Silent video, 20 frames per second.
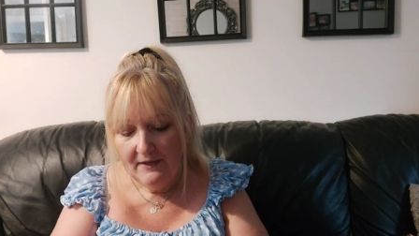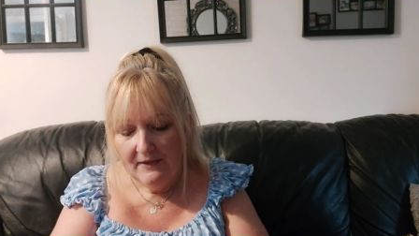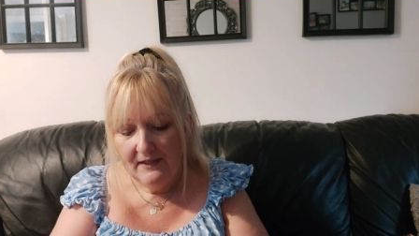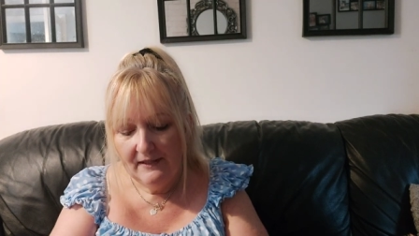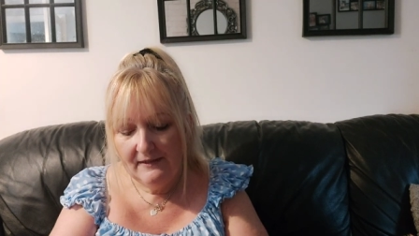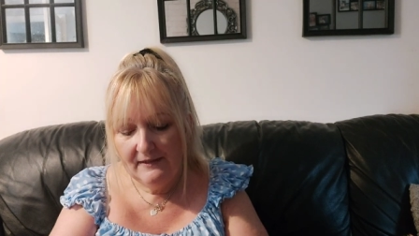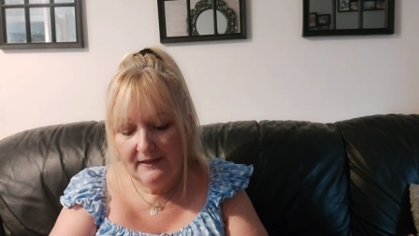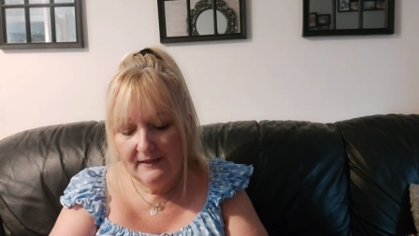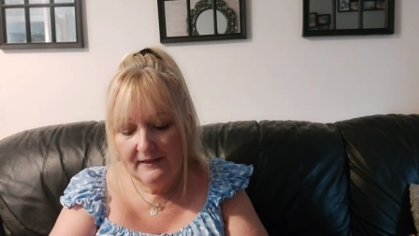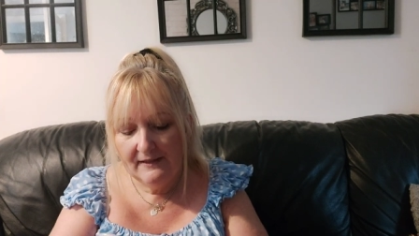
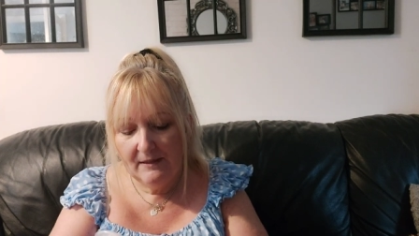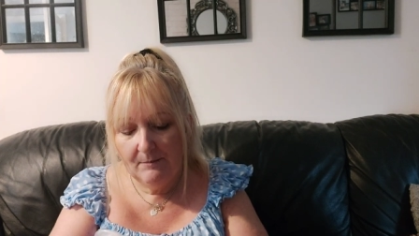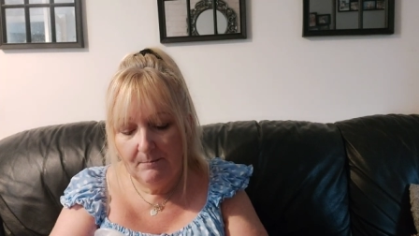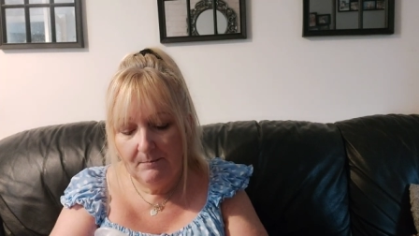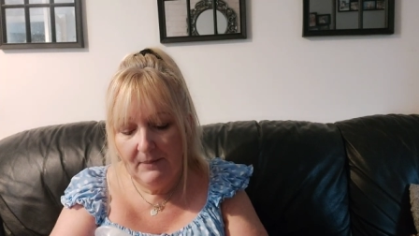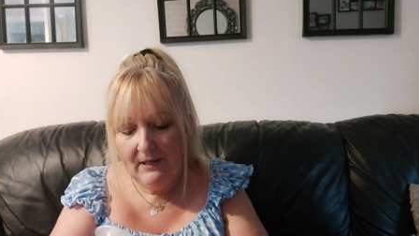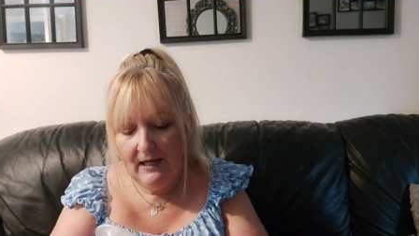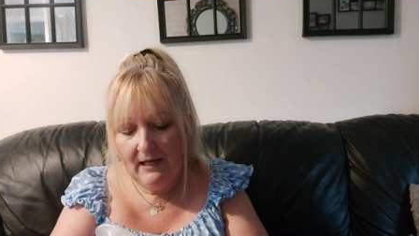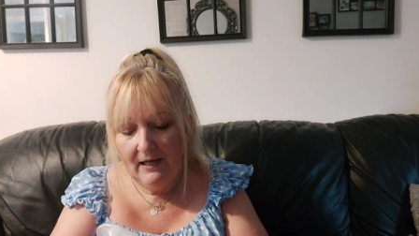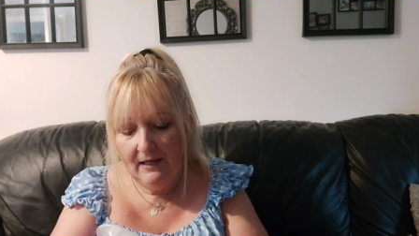This is the
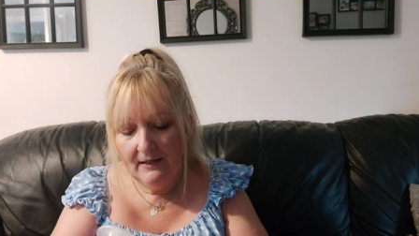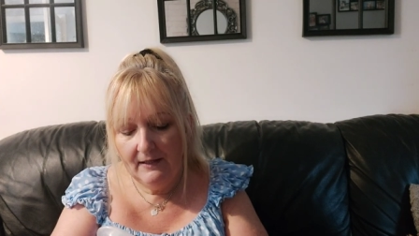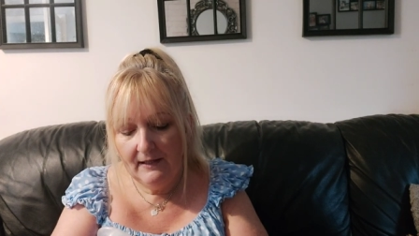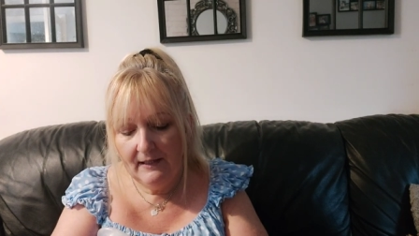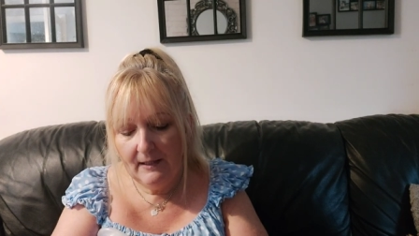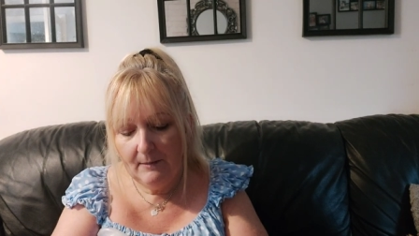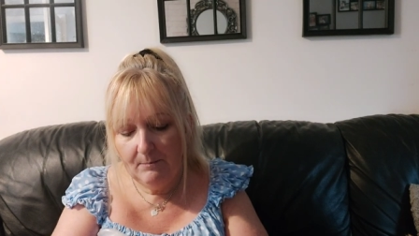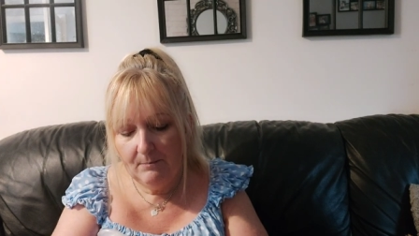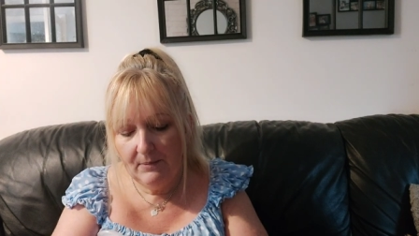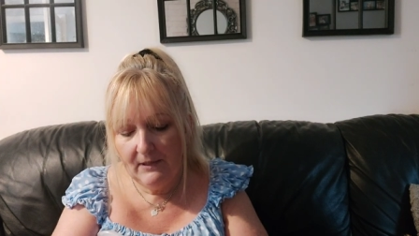
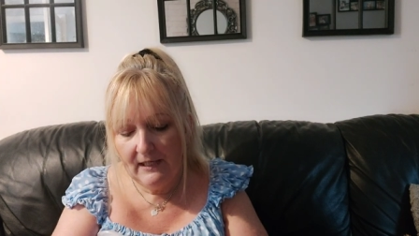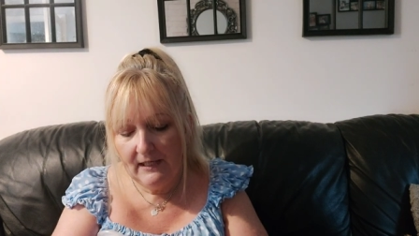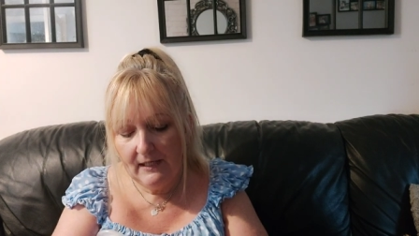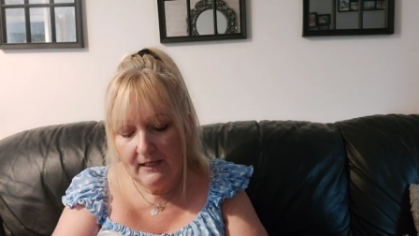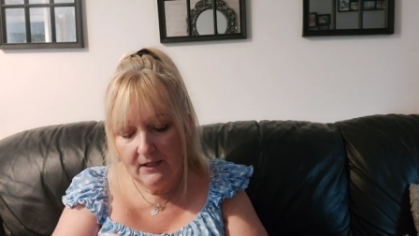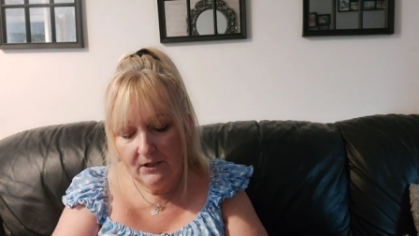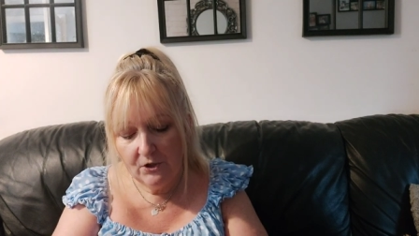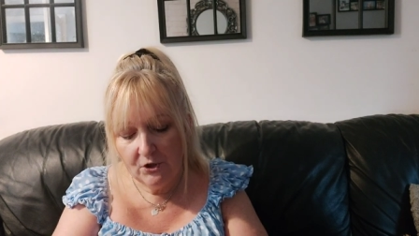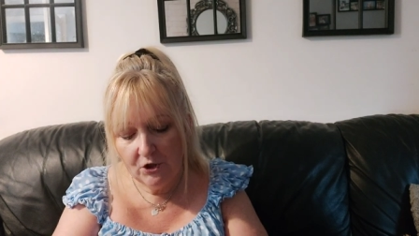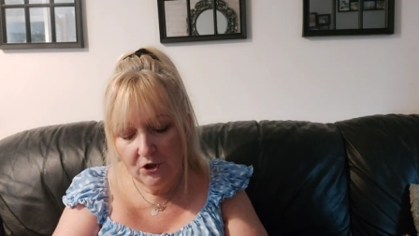Barley
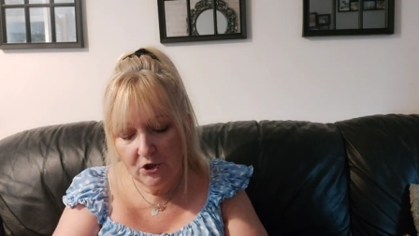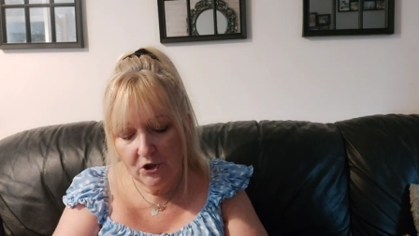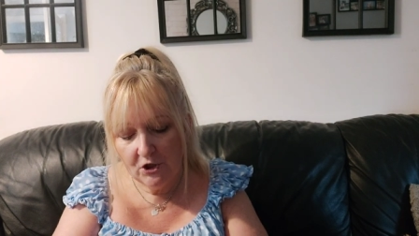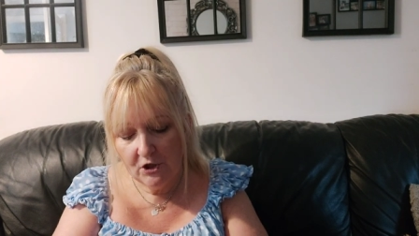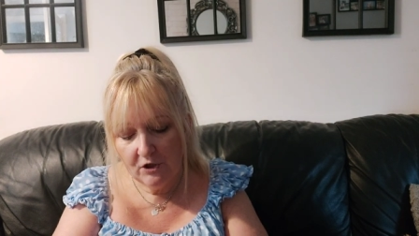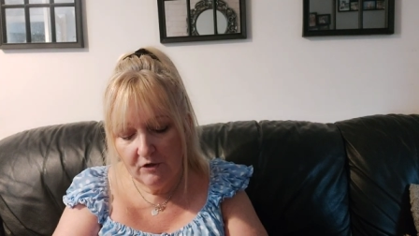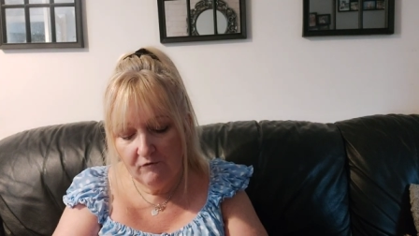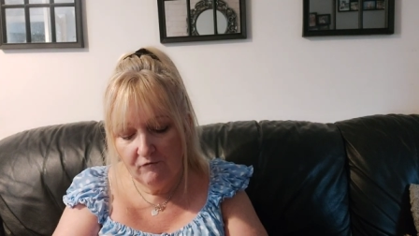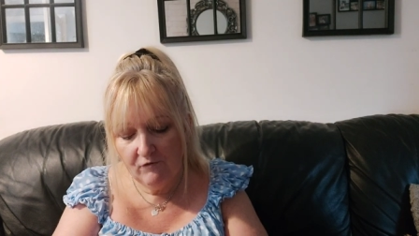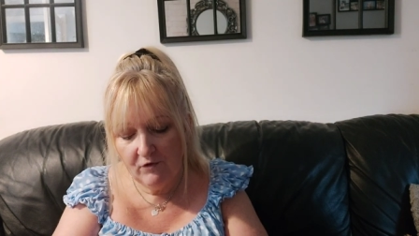
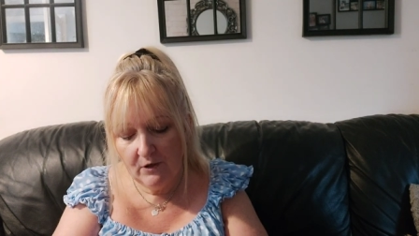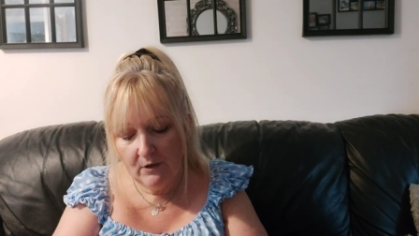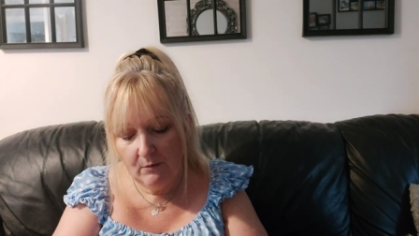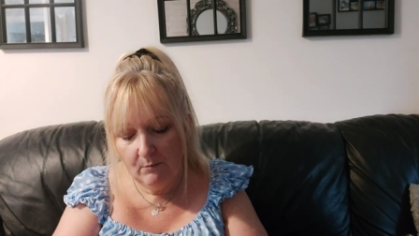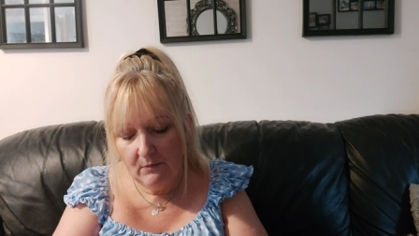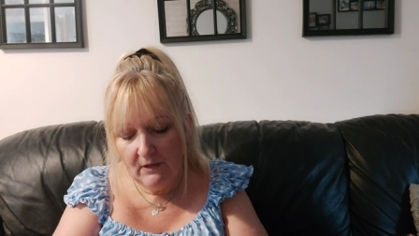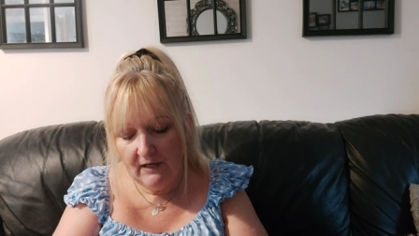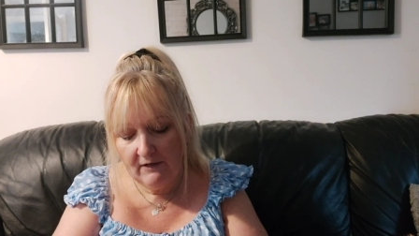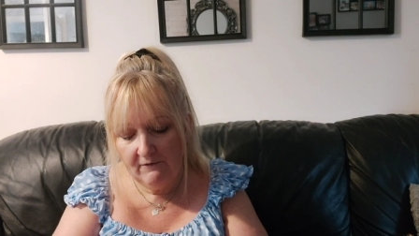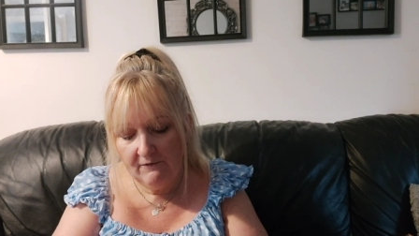Beach
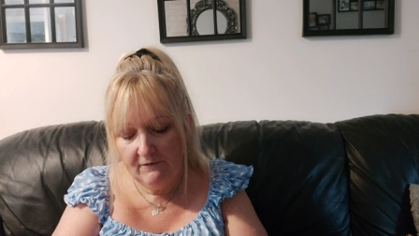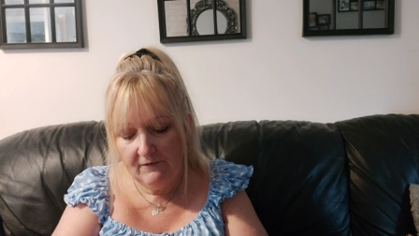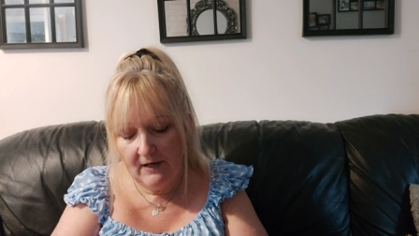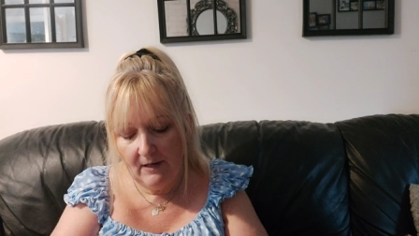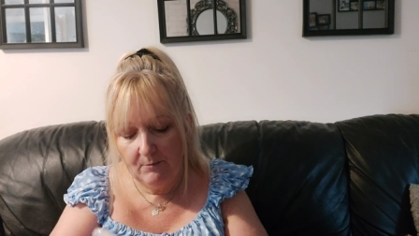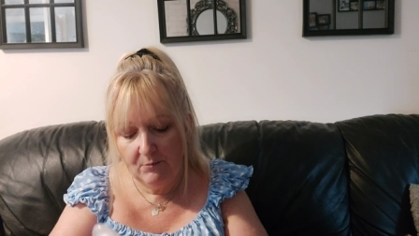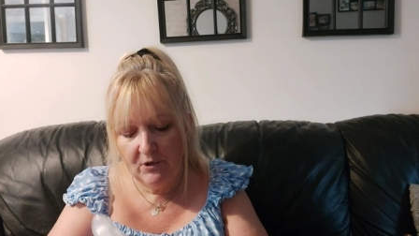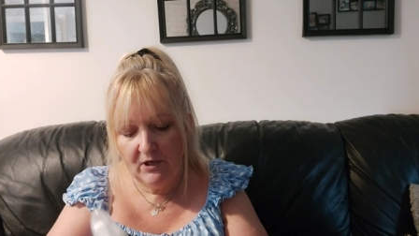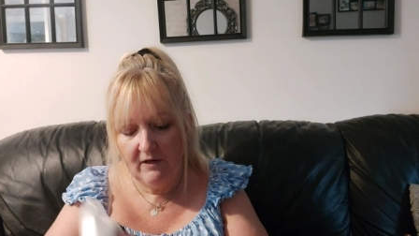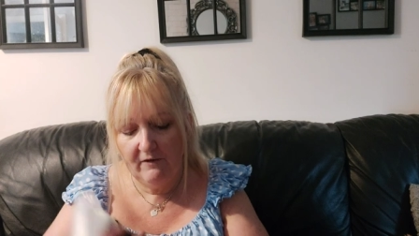Room and
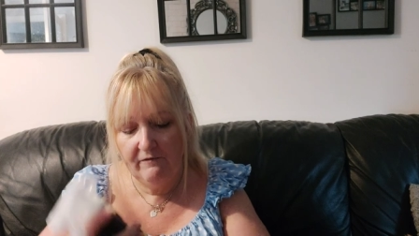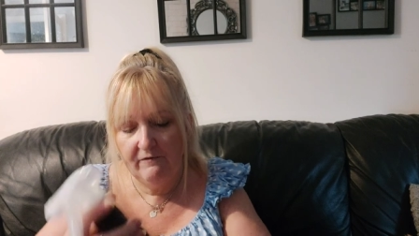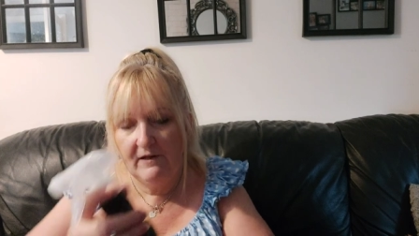Fabric